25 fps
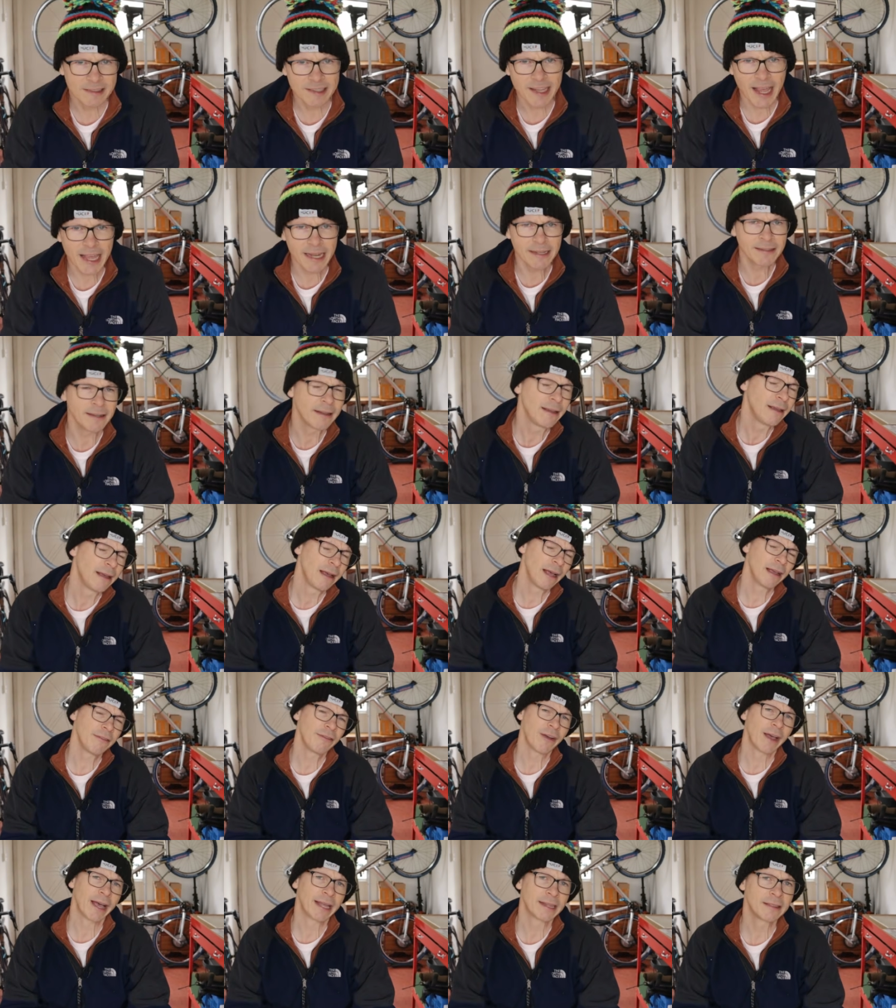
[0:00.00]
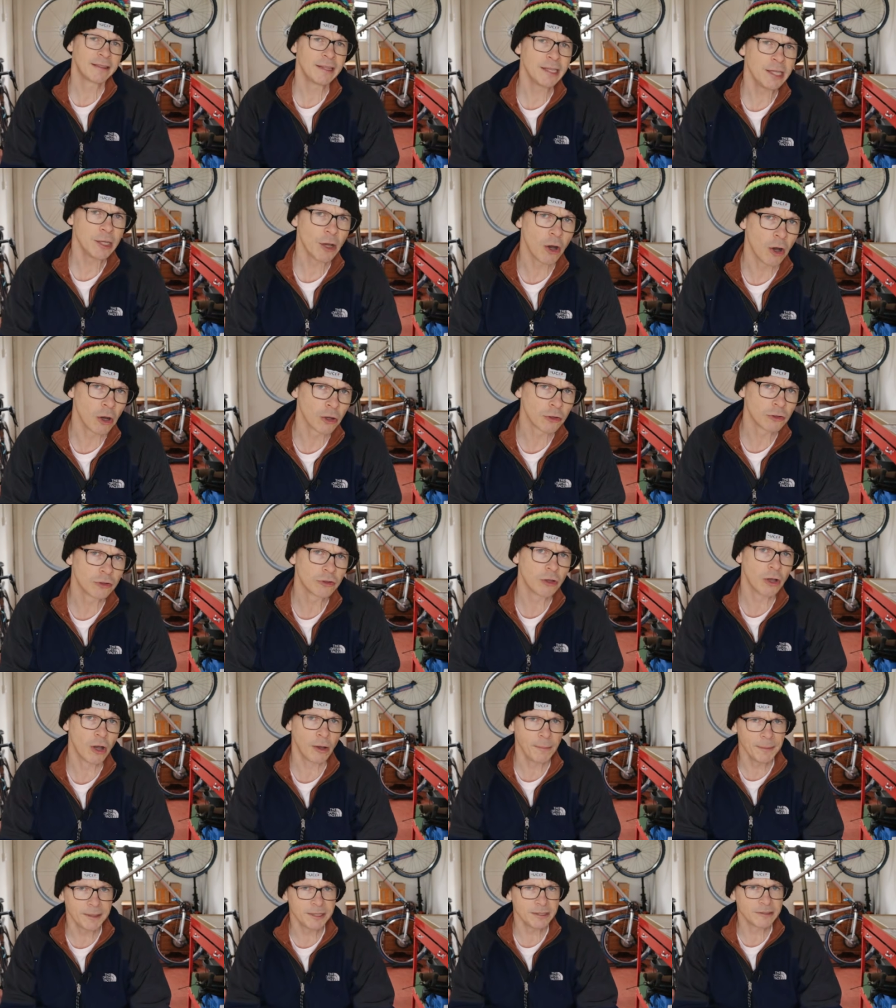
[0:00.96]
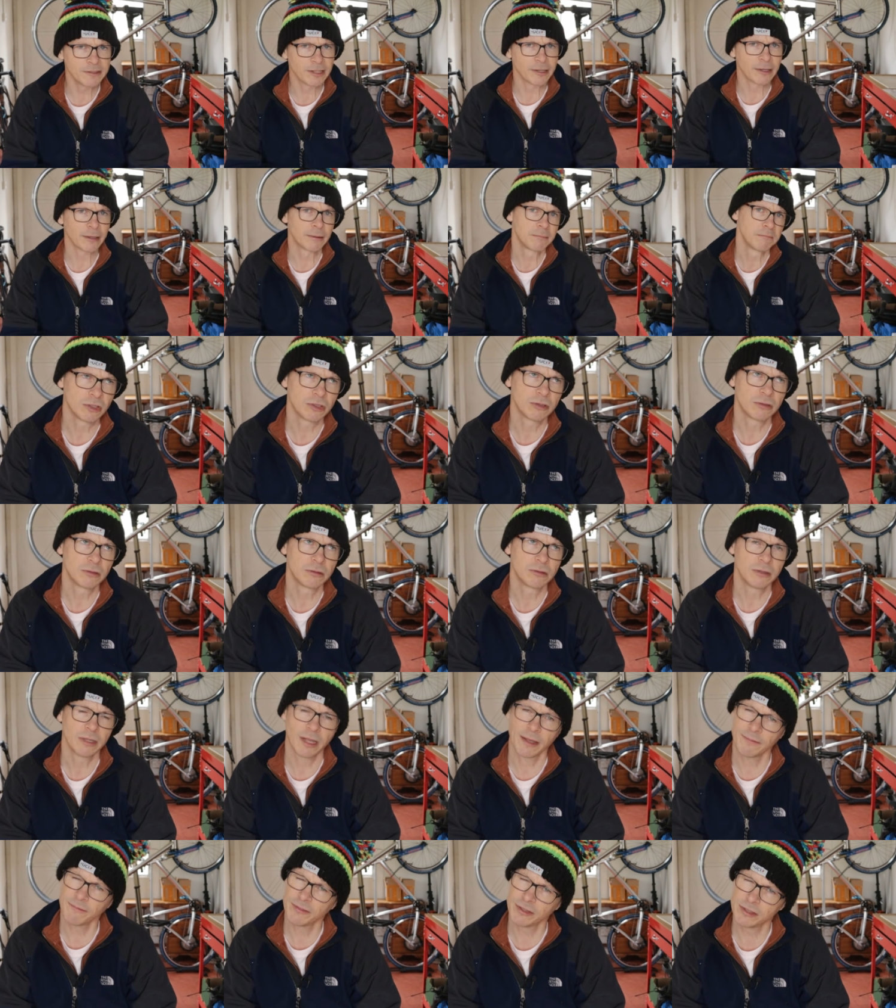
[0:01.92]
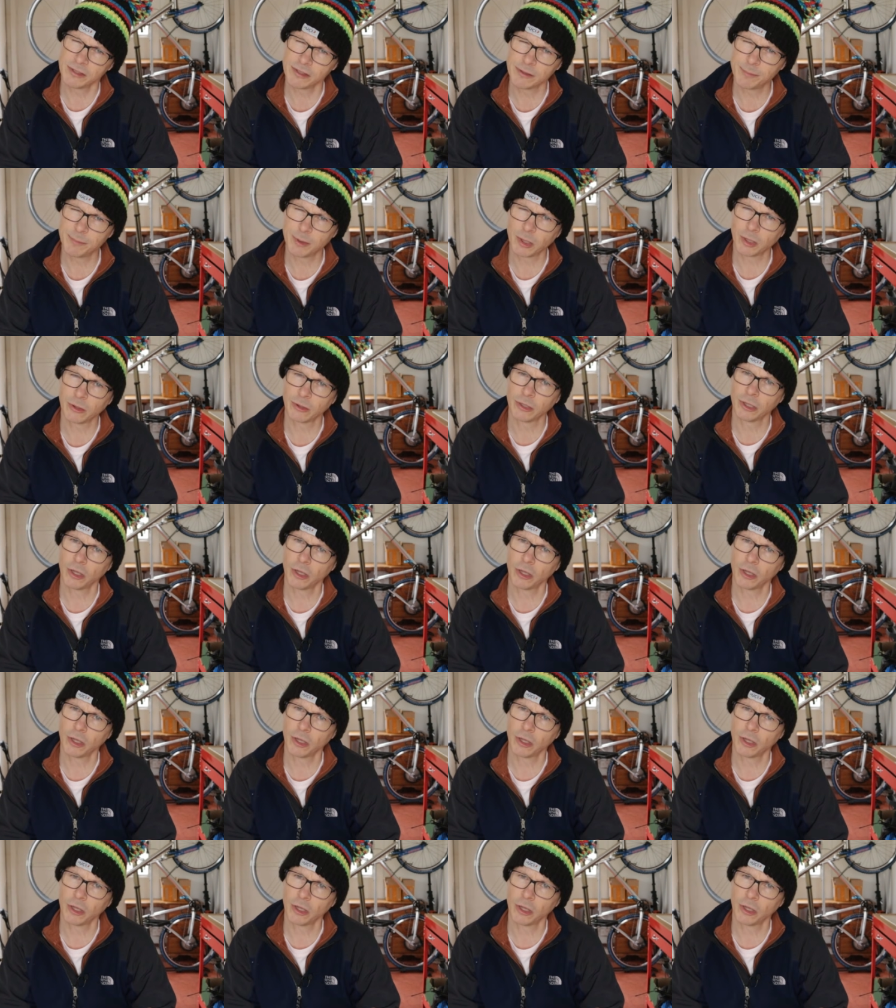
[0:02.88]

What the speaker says: said, I've had the odd commenter, should the emphasis be on